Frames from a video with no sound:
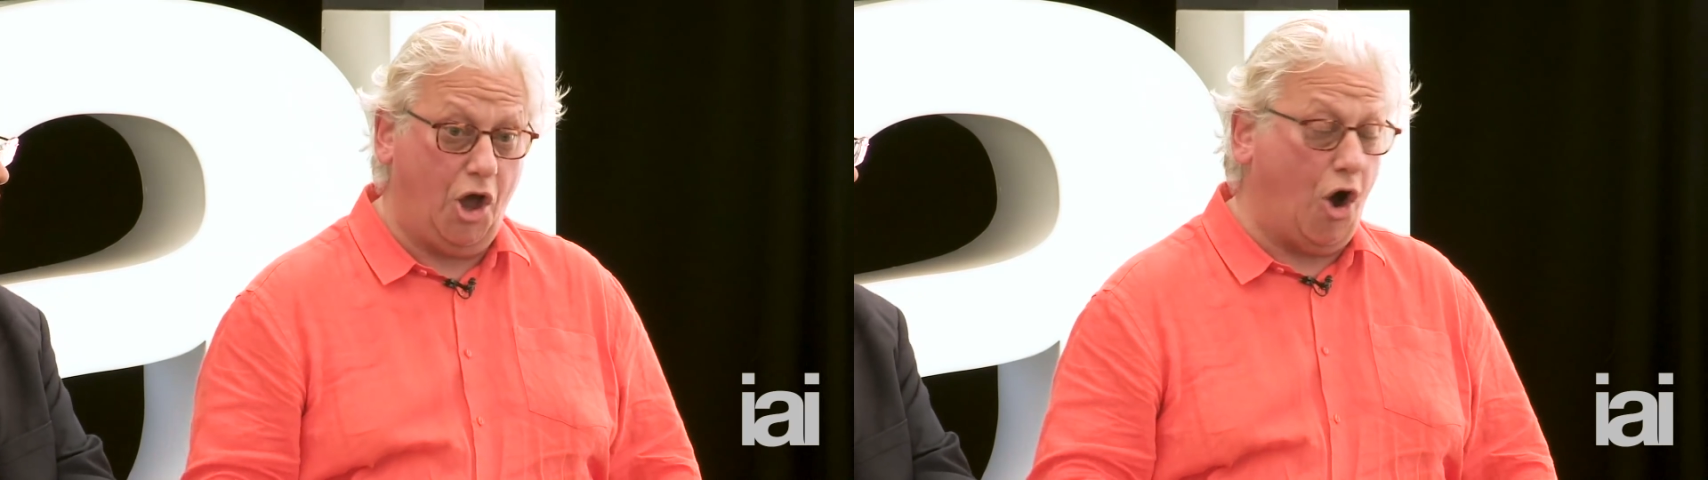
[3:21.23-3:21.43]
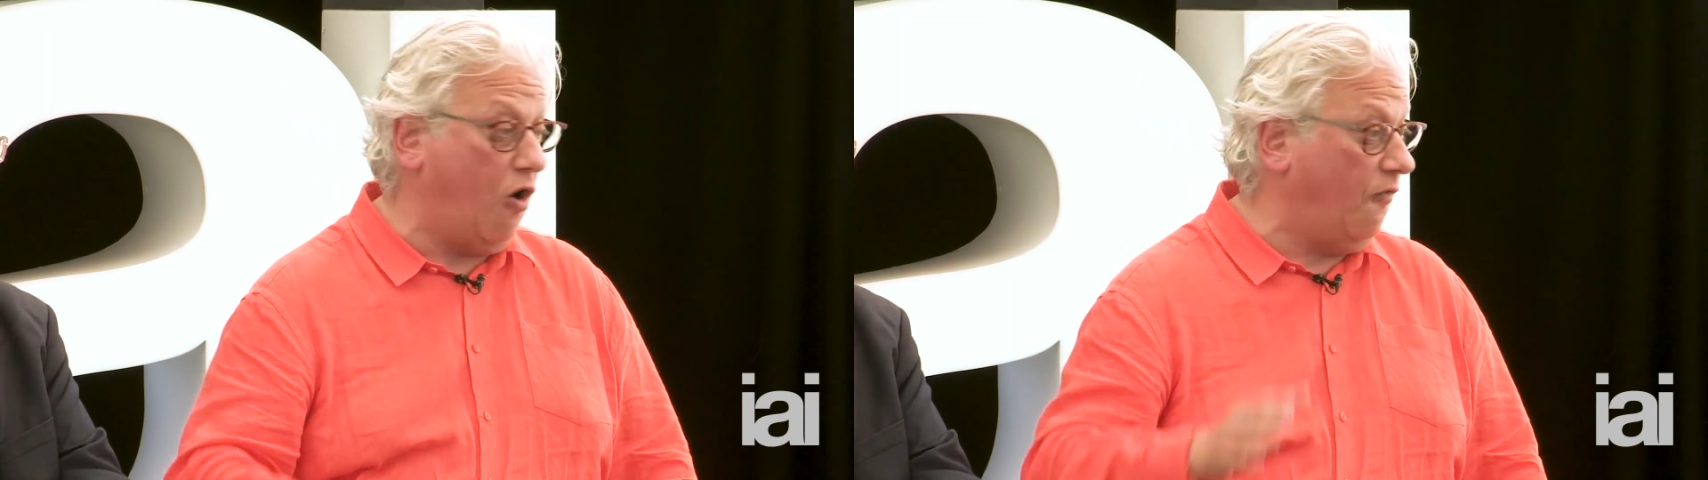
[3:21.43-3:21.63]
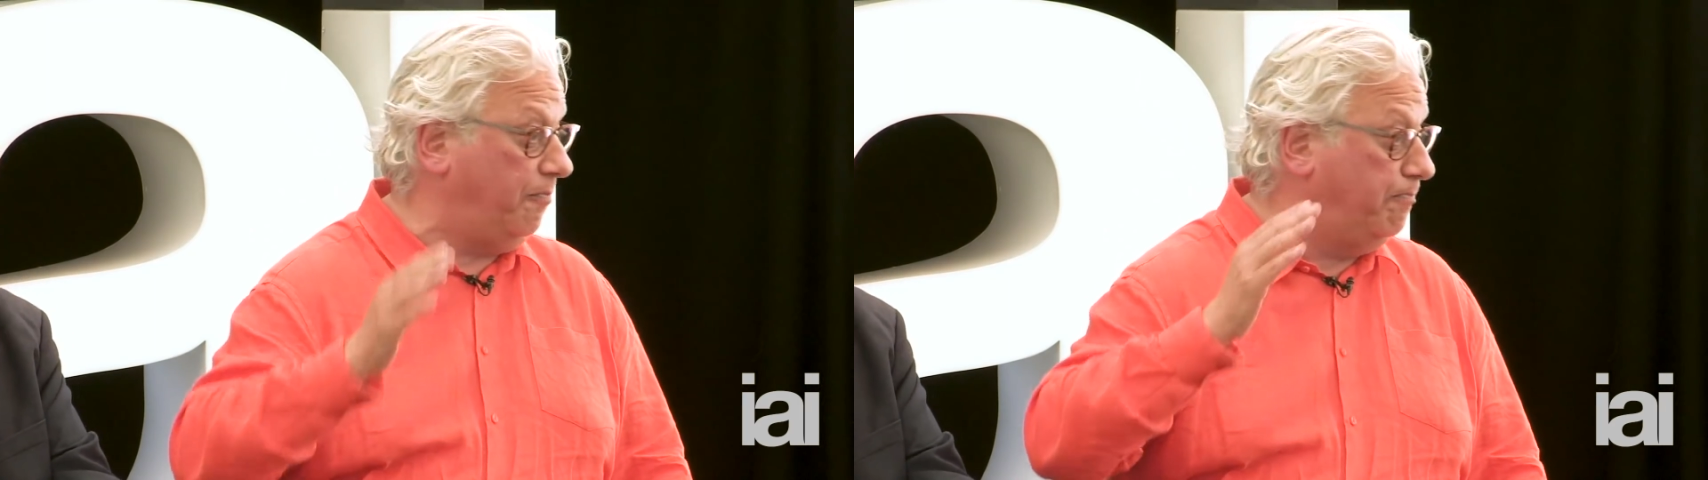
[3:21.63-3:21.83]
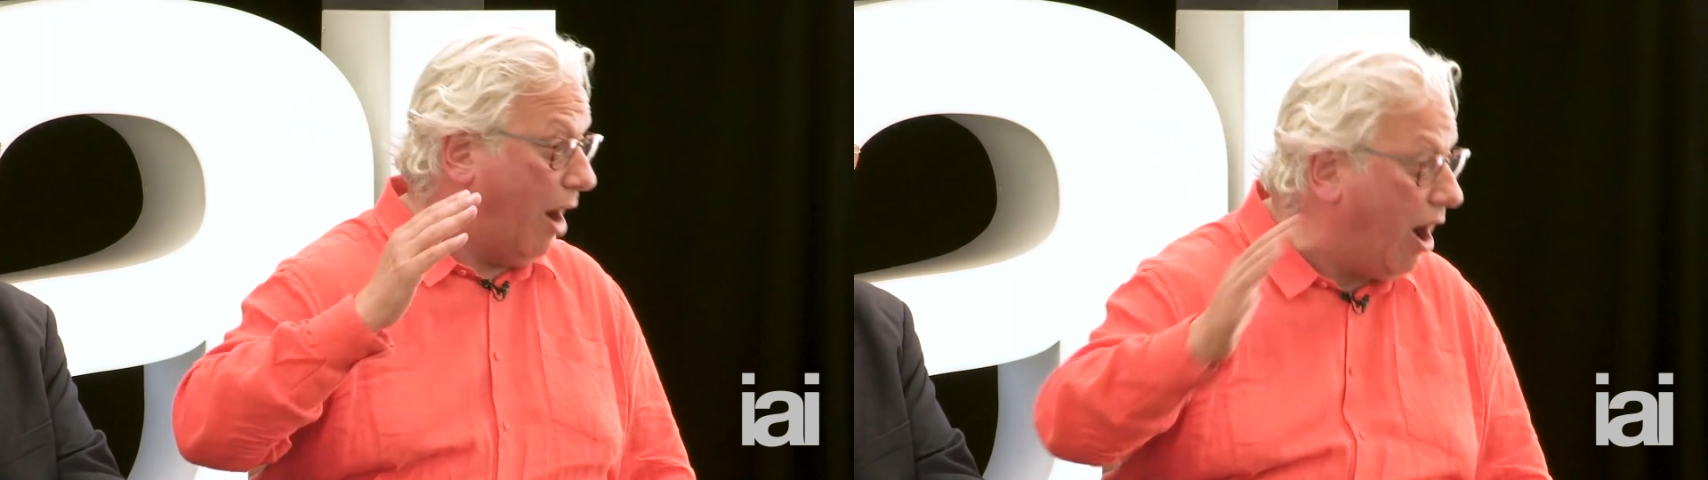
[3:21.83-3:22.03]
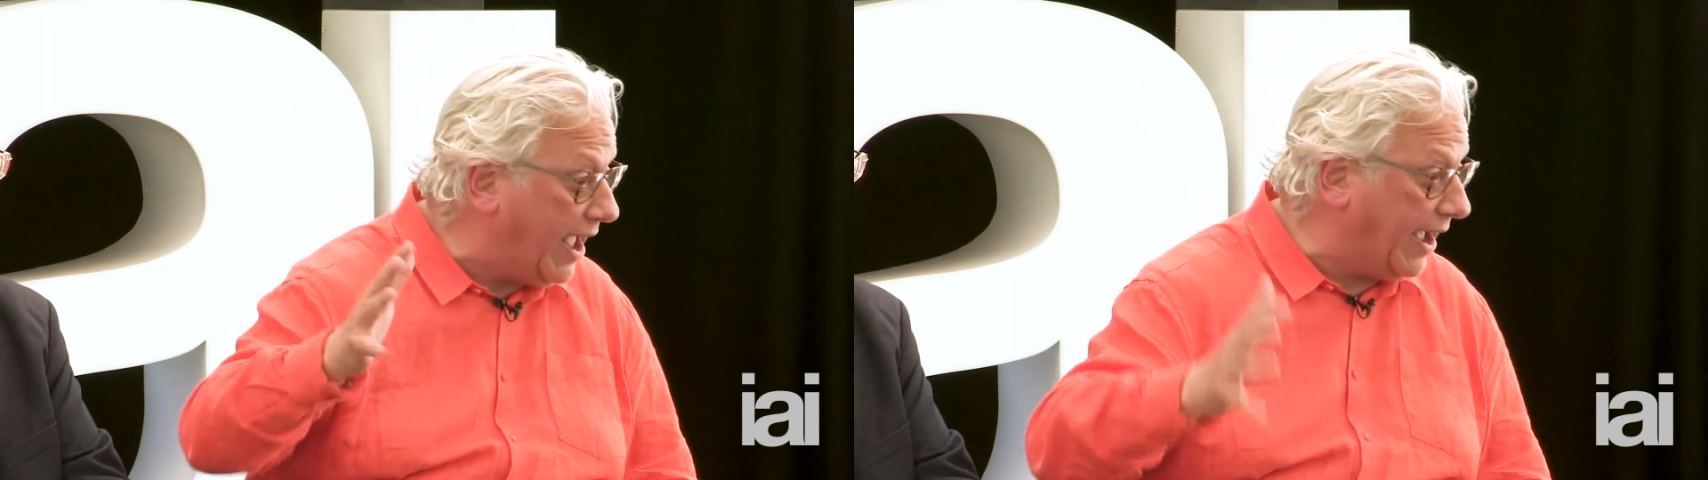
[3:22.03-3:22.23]
of
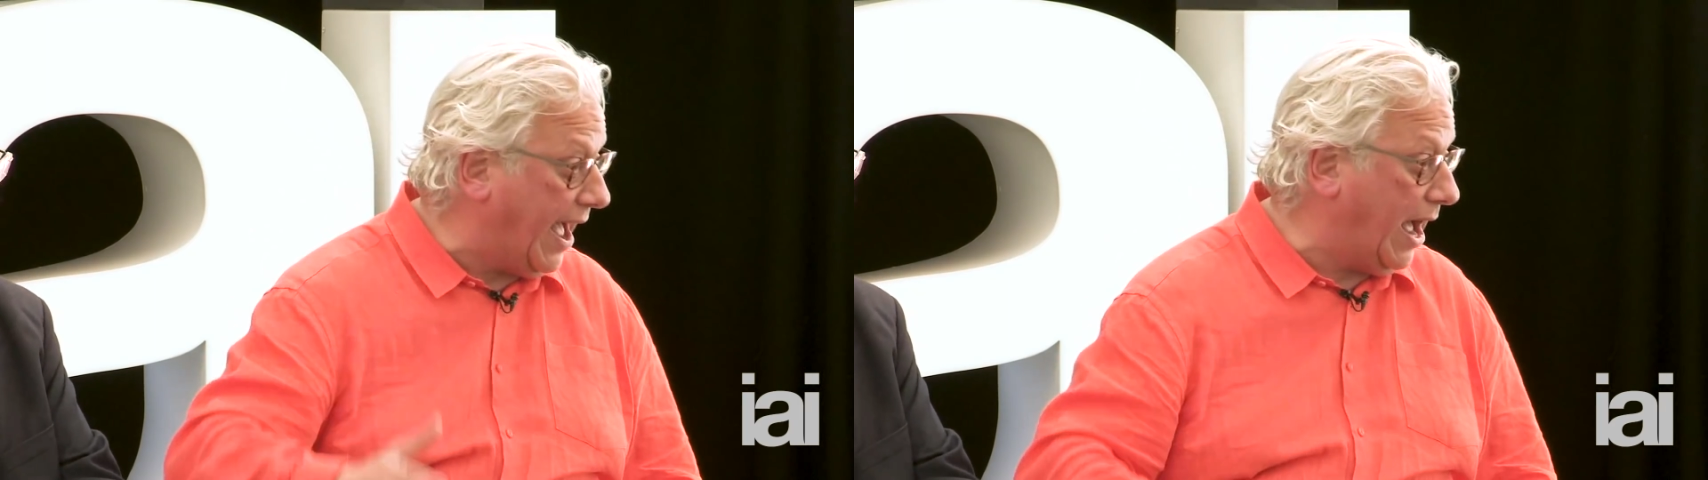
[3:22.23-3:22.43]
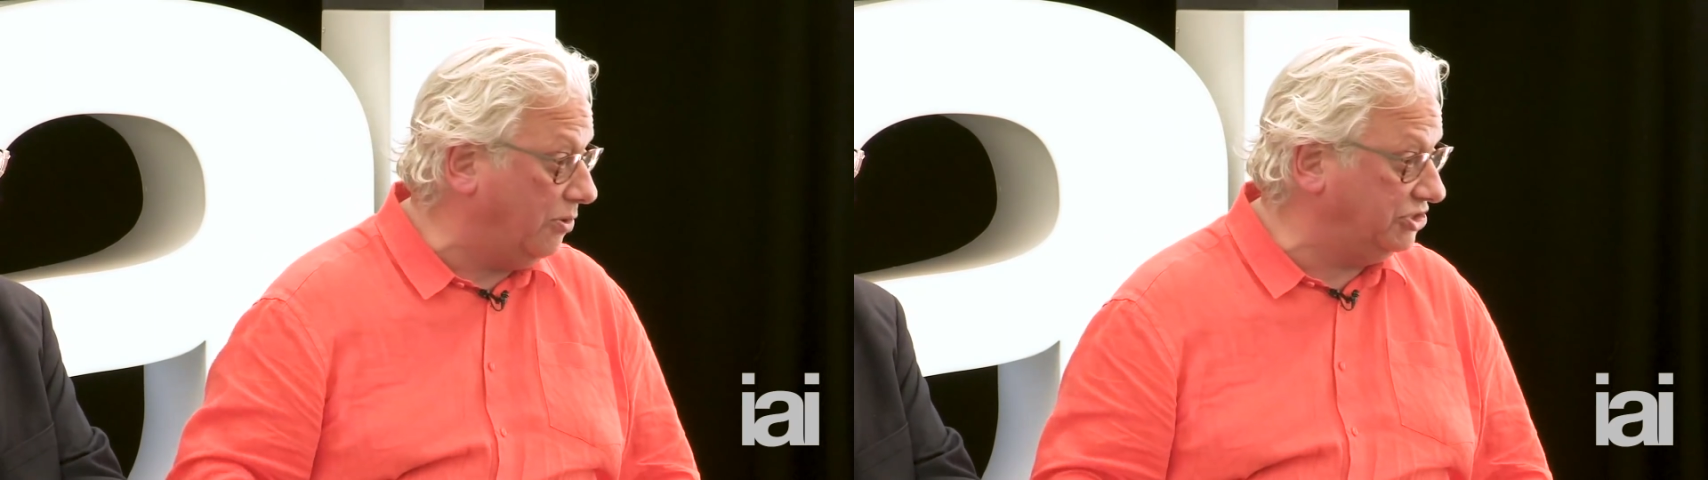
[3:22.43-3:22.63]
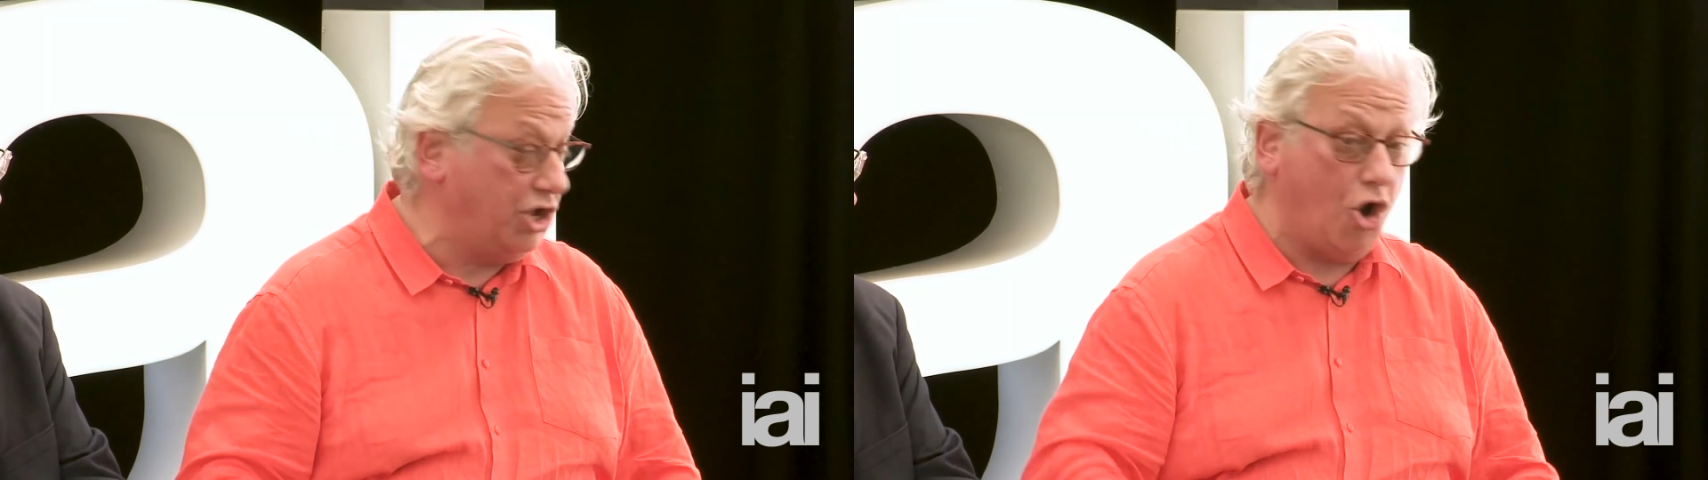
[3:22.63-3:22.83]
buying a house